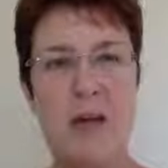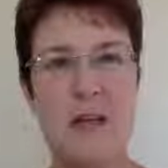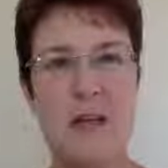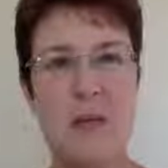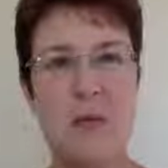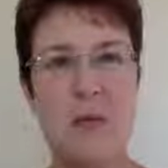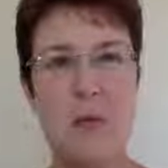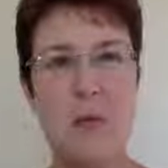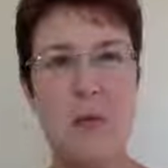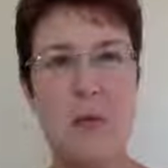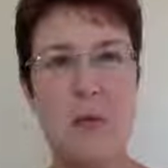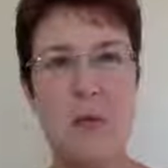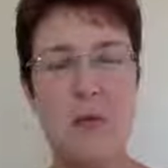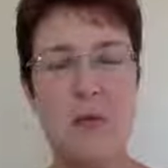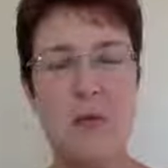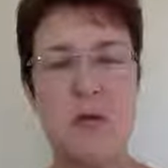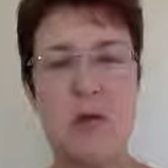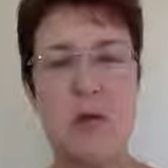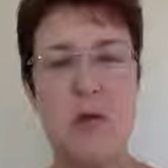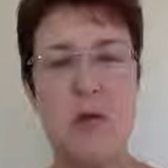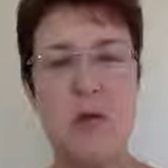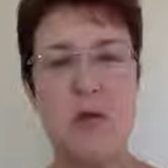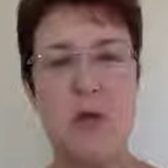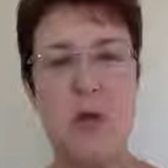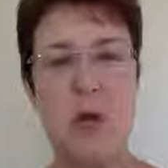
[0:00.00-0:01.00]
What you would
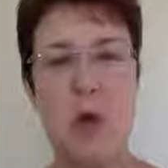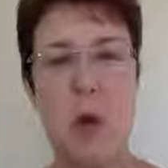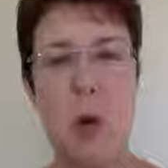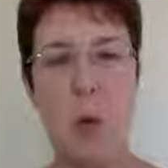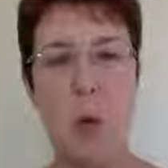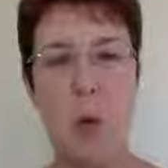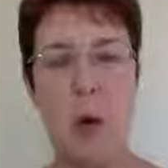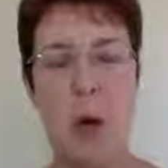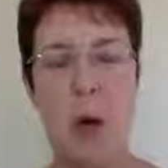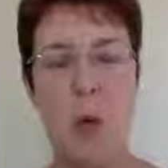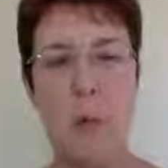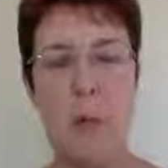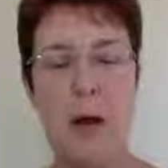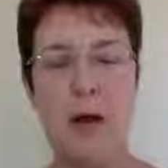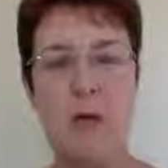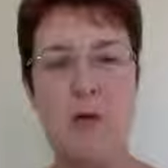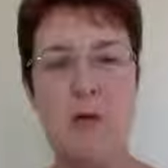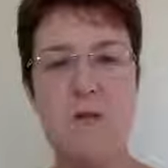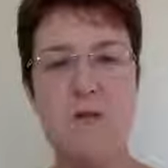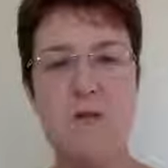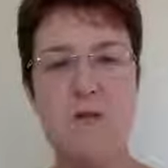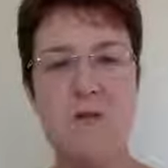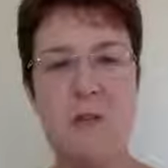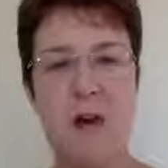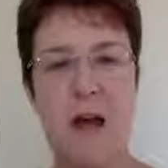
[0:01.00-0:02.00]
do is you go up and
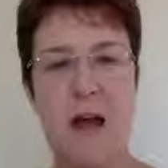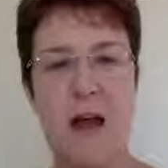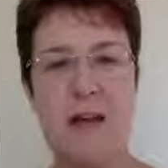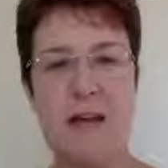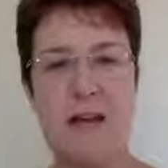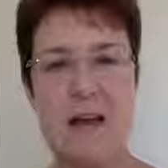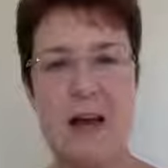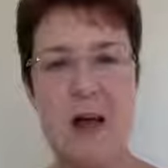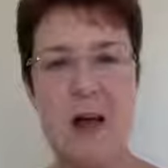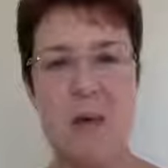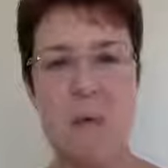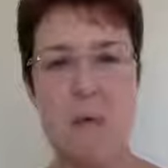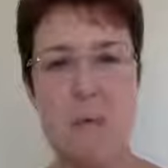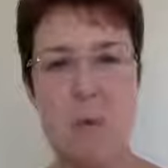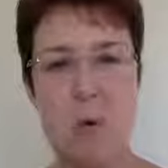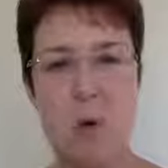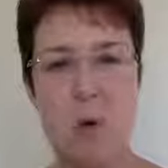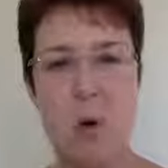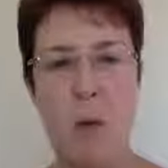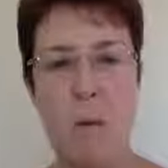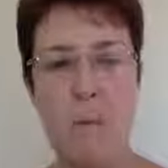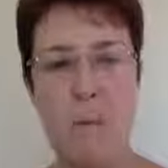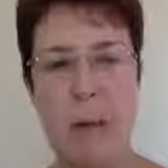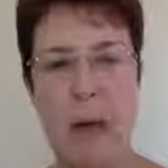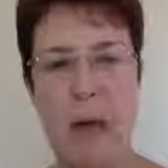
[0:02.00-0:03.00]
you find out
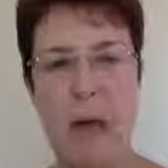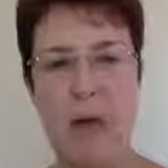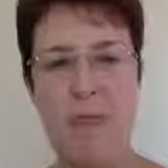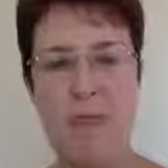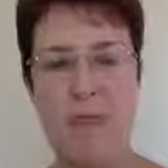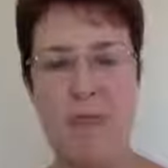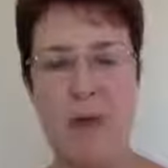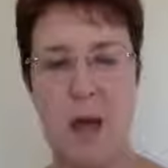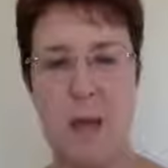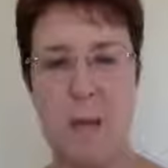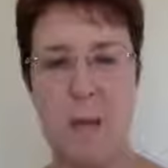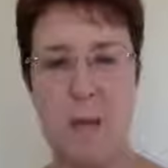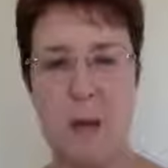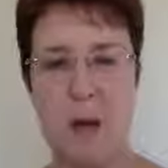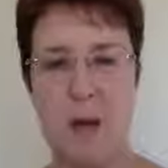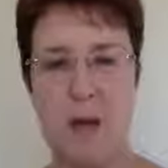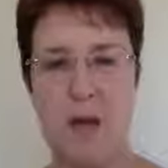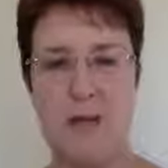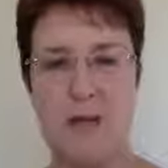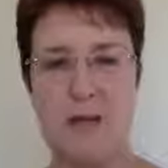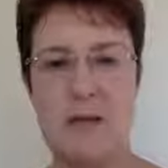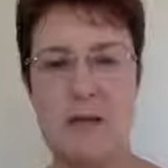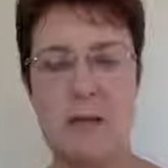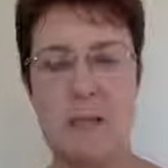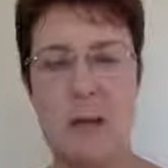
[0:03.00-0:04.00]
more about that
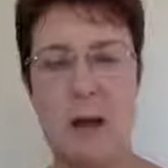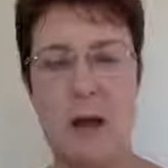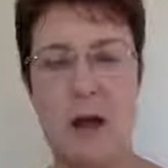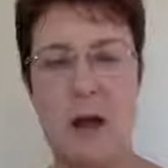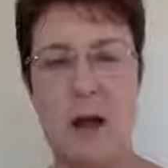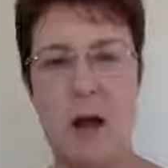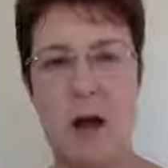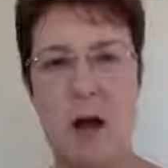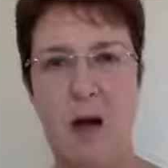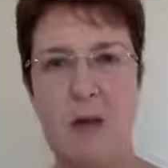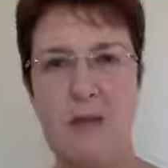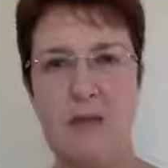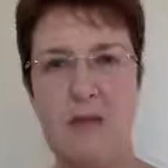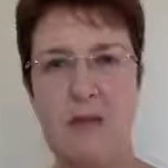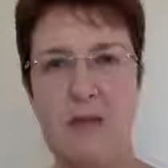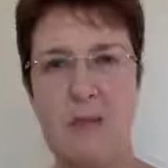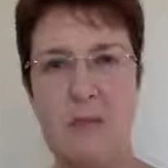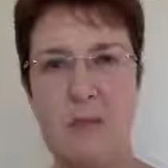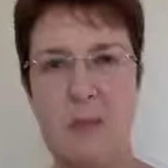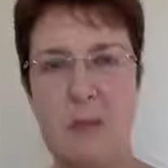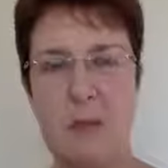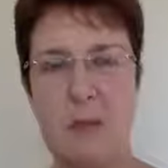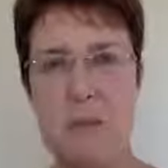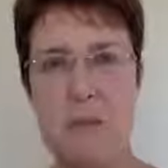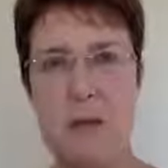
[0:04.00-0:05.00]
person by
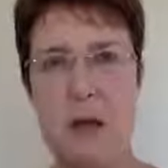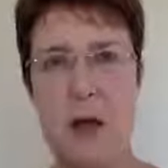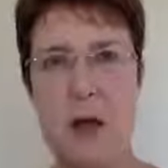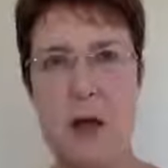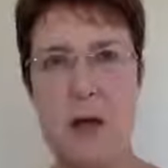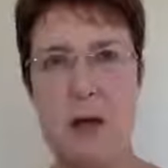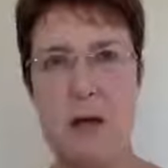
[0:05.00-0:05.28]
asking them